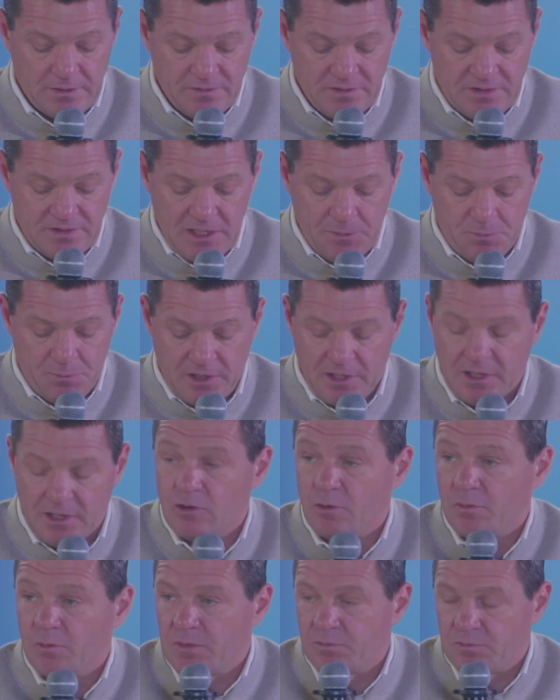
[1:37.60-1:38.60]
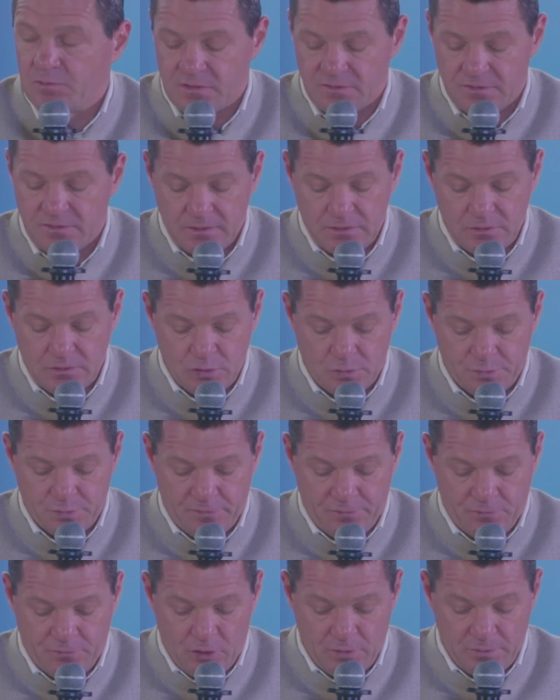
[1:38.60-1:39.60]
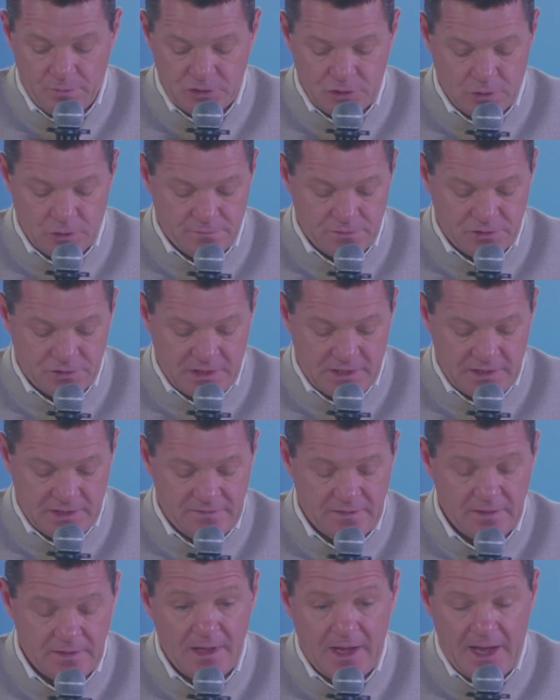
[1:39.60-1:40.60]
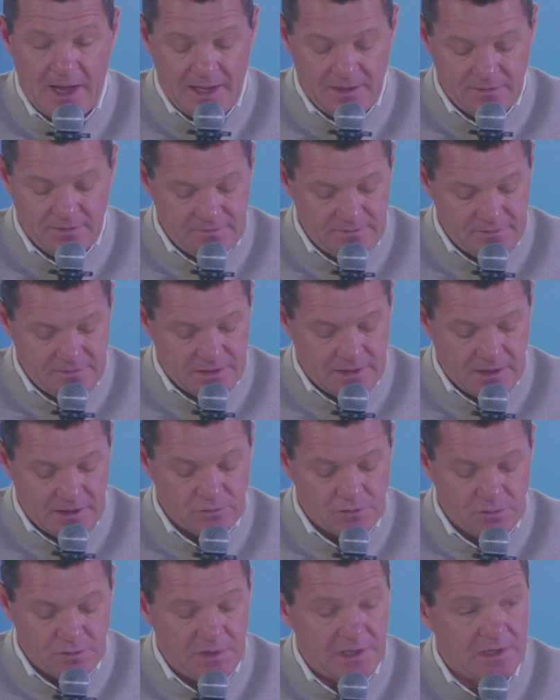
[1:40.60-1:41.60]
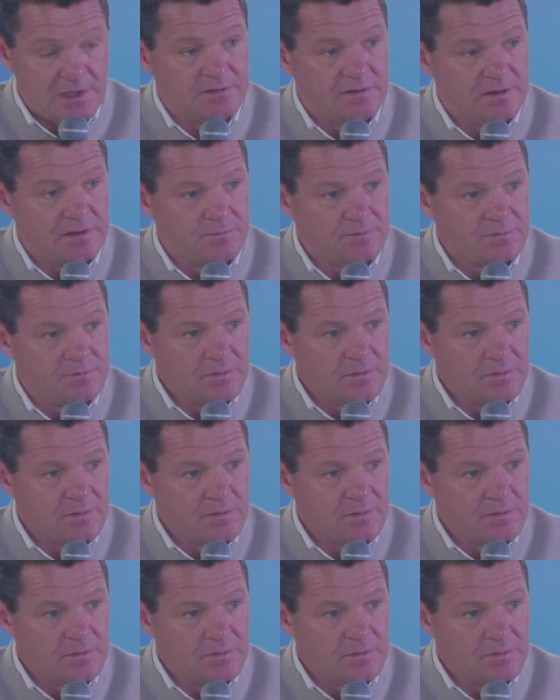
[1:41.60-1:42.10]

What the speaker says: deepening commitment to performance oversight and accountability.